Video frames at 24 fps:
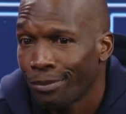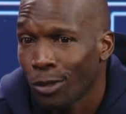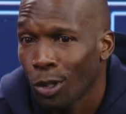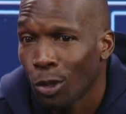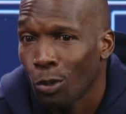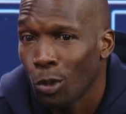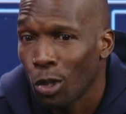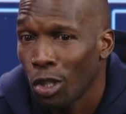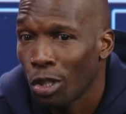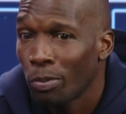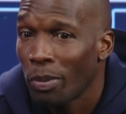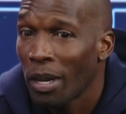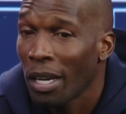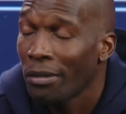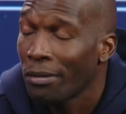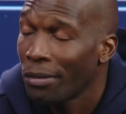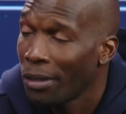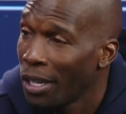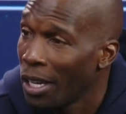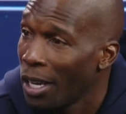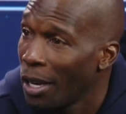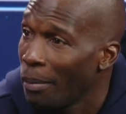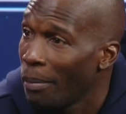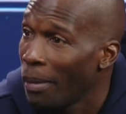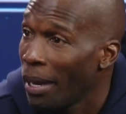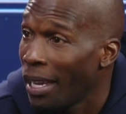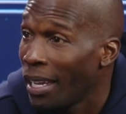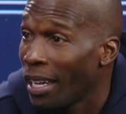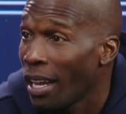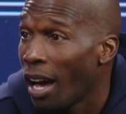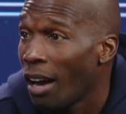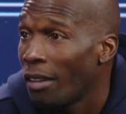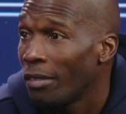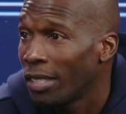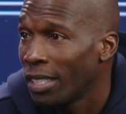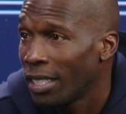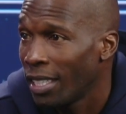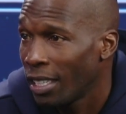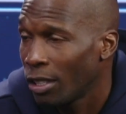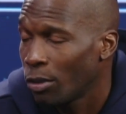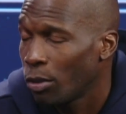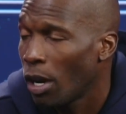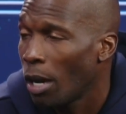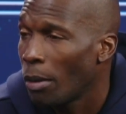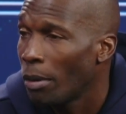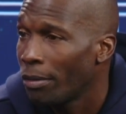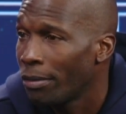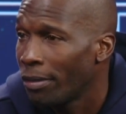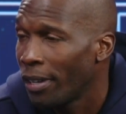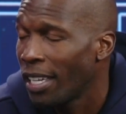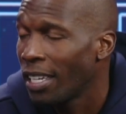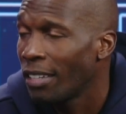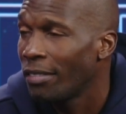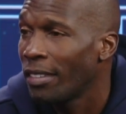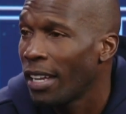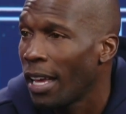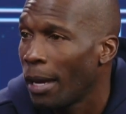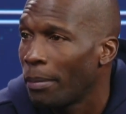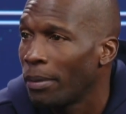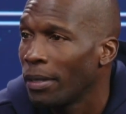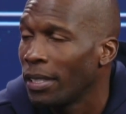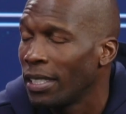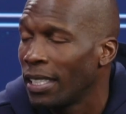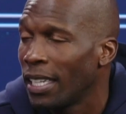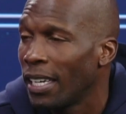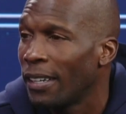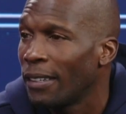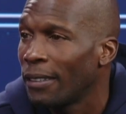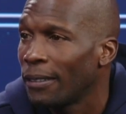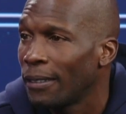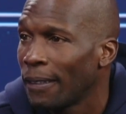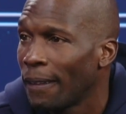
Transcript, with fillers: respect for him, and obviously that's why I'm a fan of Napoli now.